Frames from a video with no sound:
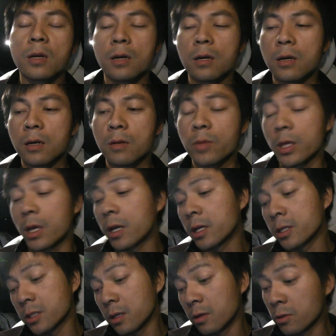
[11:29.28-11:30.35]
But I
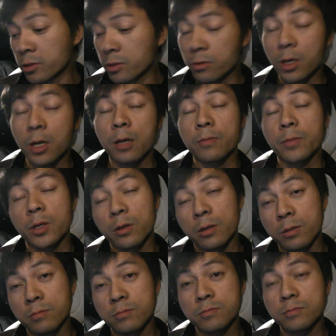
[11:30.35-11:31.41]
guess also, yeah,
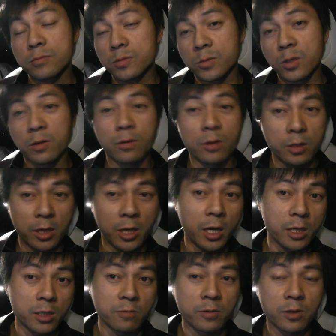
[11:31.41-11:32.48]
in the
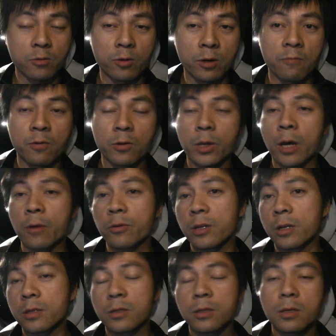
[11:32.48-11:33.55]
case of the 12 volt
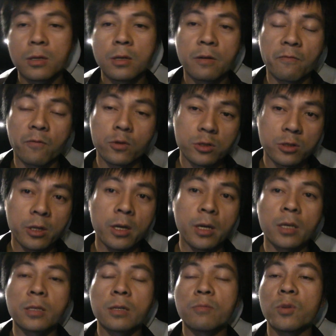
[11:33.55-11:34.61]
outlet,
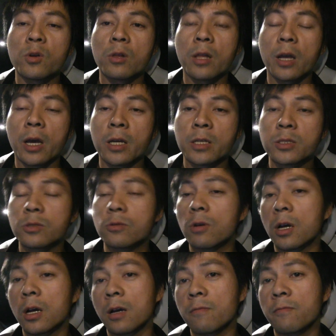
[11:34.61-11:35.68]
fortunately in the Model X you
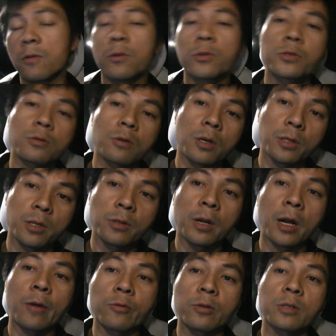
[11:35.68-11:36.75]
have also another
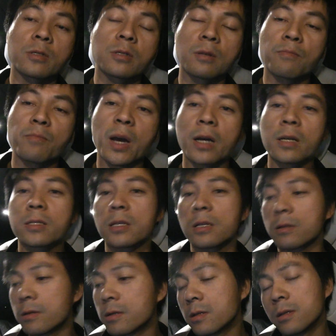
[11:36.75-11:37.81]
outlet in the back
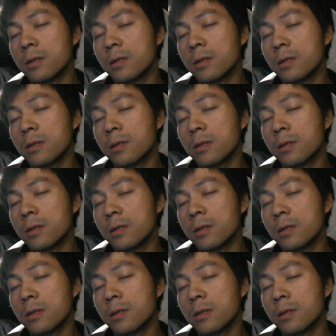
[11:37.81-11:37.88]
there,